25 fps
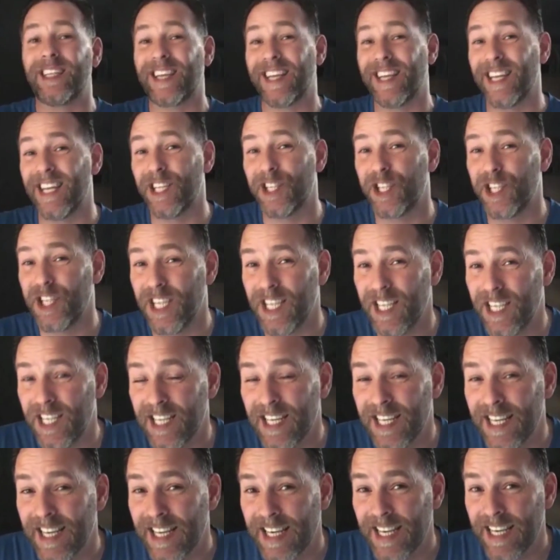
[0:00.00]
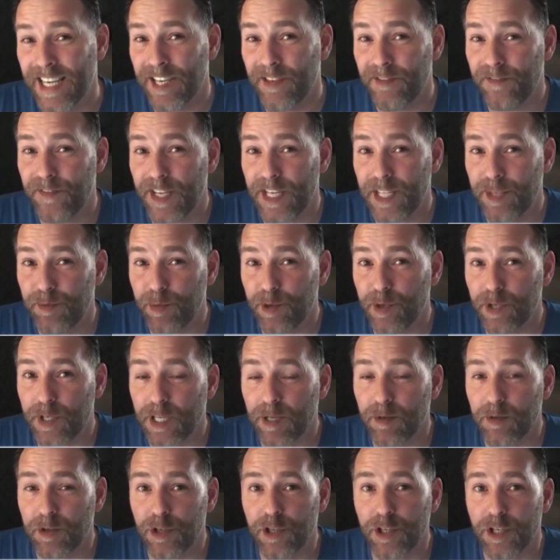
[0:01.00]
when it's glitchy,
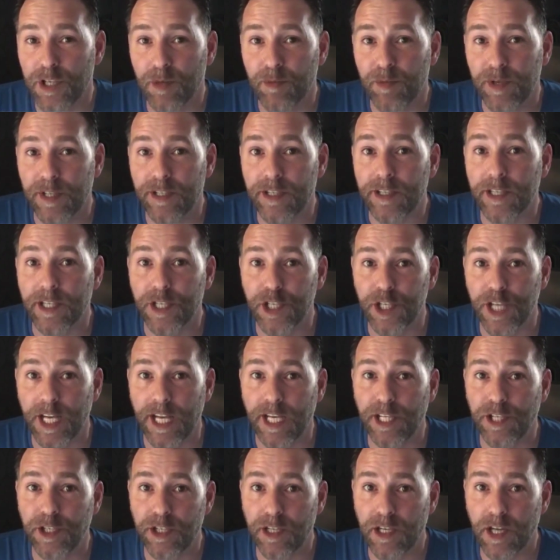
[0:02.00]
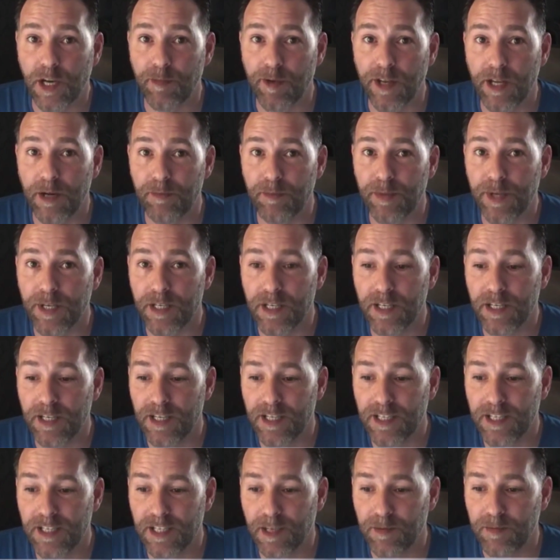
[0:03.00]
Facebook it usually means there's a change coming up,
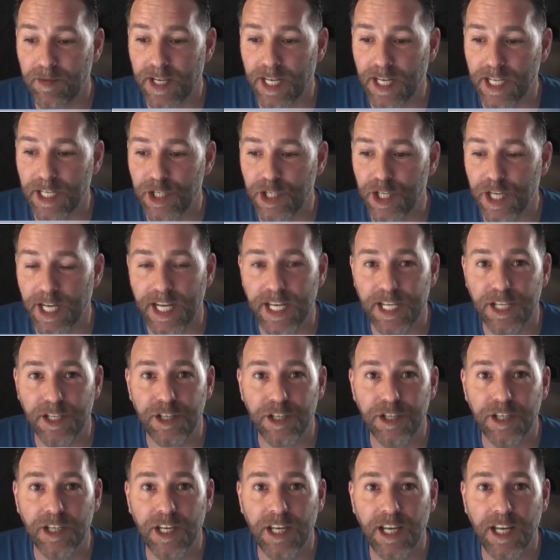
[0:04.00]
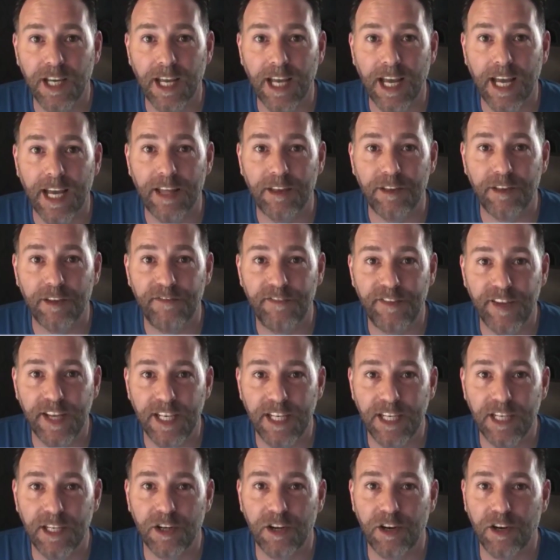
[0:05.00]
some kind of change in the
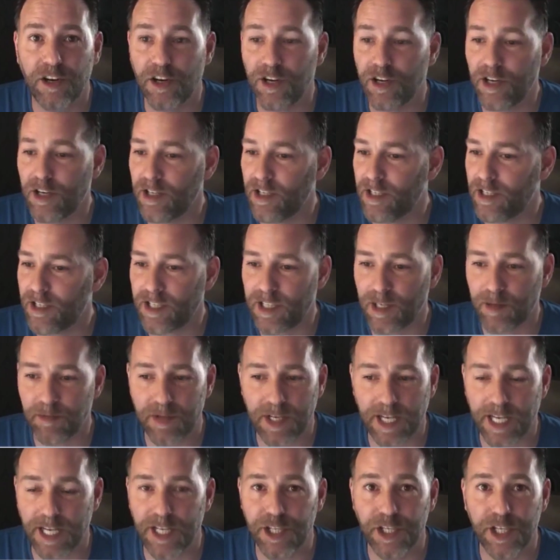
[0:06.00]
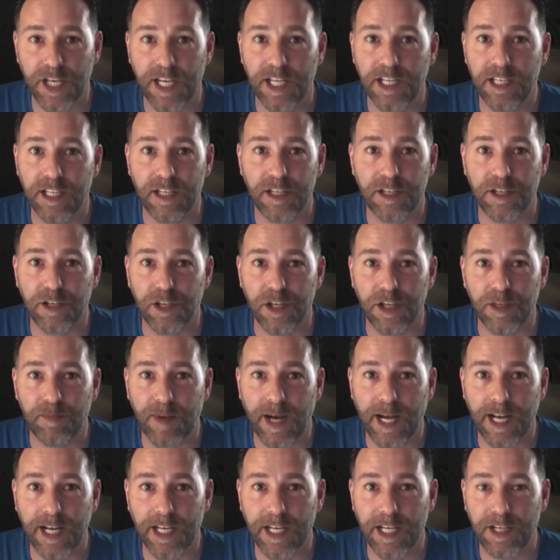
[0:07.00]
feed or some kind of change that they're doing
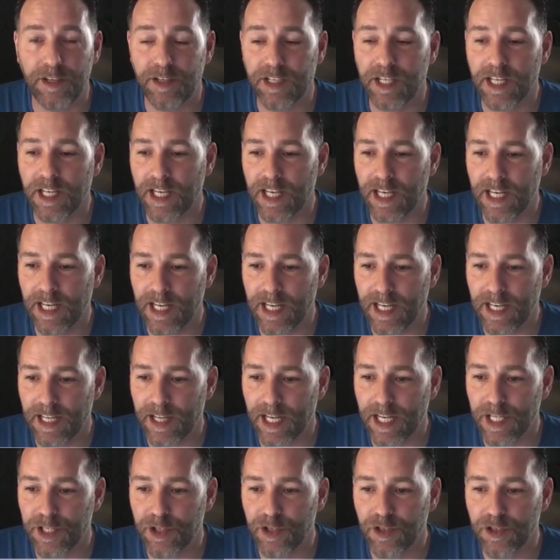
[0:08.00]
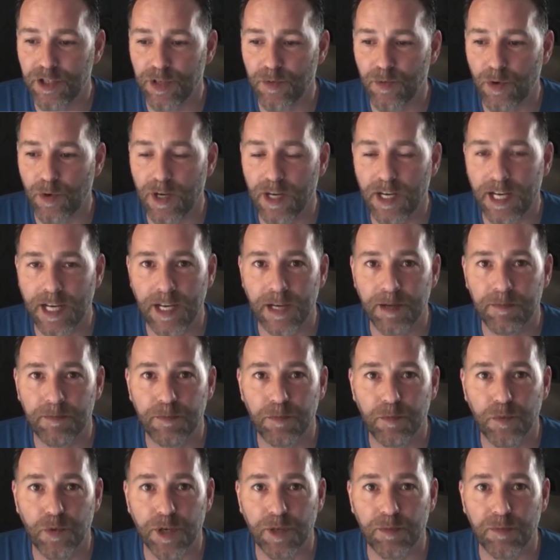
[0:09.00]
in the background. That's usually what
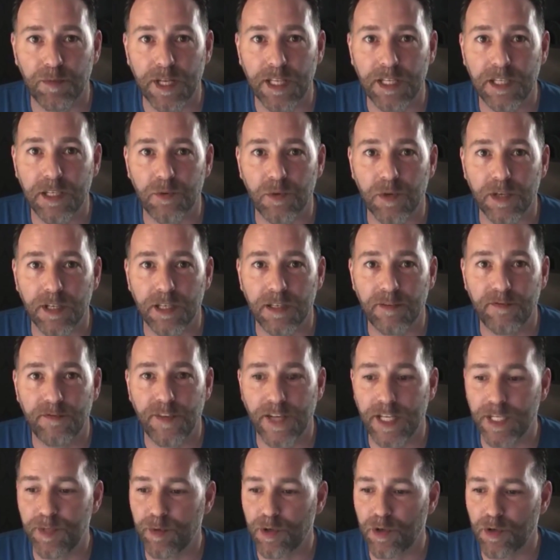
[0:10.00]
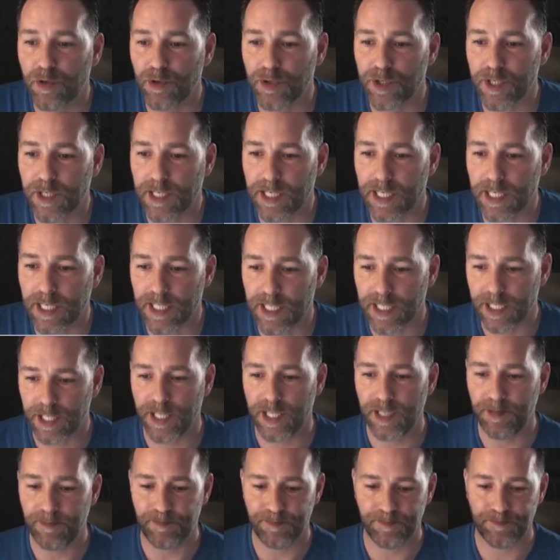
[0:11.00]
um, what it means when Facebook goes
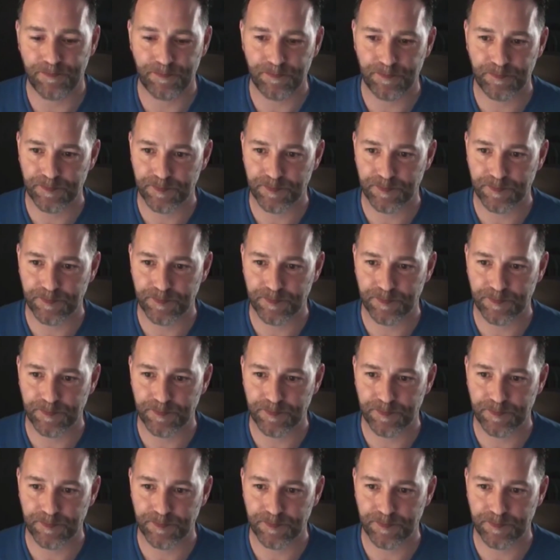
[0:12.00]
glitchy.